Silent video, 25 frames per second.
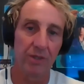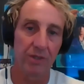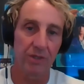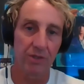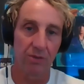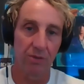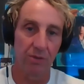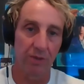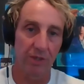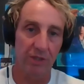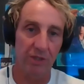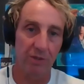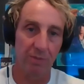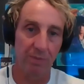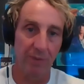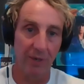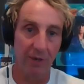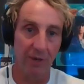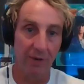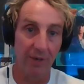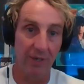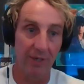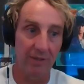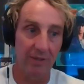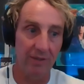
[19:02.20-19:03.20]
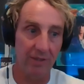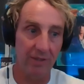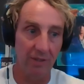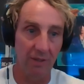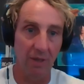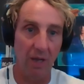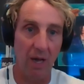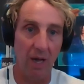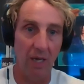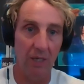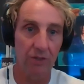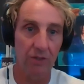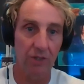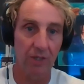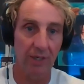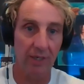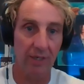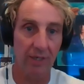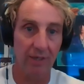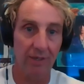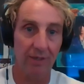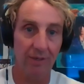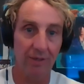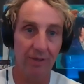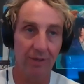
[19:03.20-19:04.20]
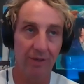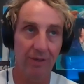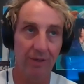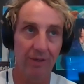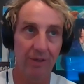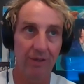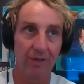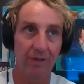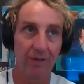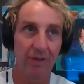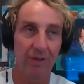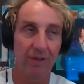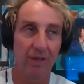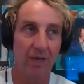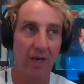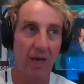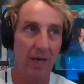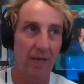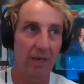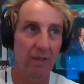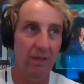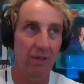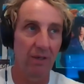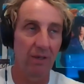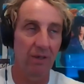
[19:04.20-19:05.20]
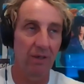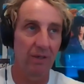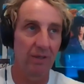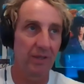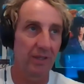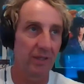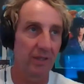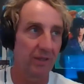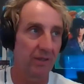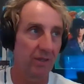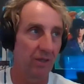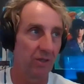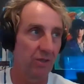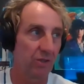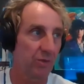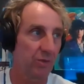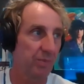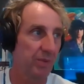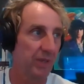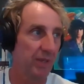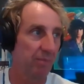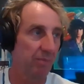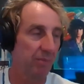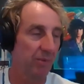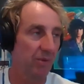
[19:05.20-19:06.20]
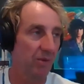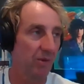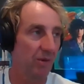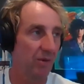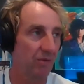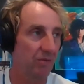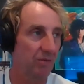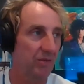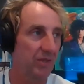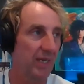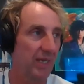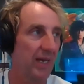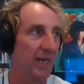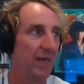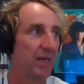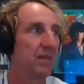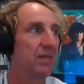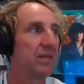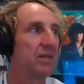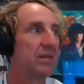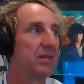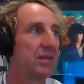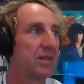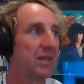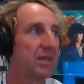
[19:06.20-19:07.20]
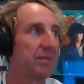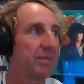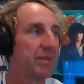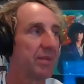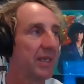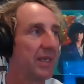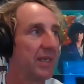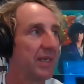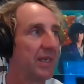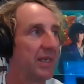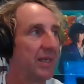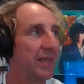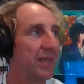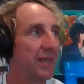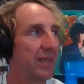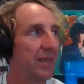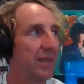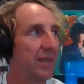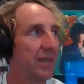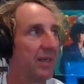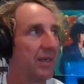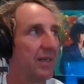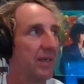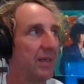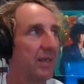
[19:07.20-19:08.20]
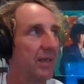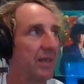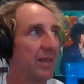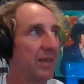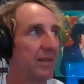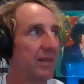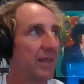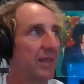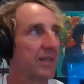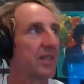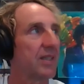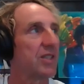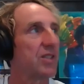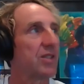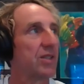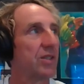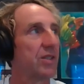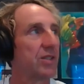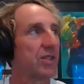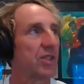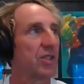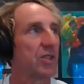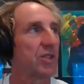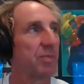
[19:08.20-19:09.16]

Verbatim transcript: just through experience and logic, kind of learned that those people tend to be that the, there's a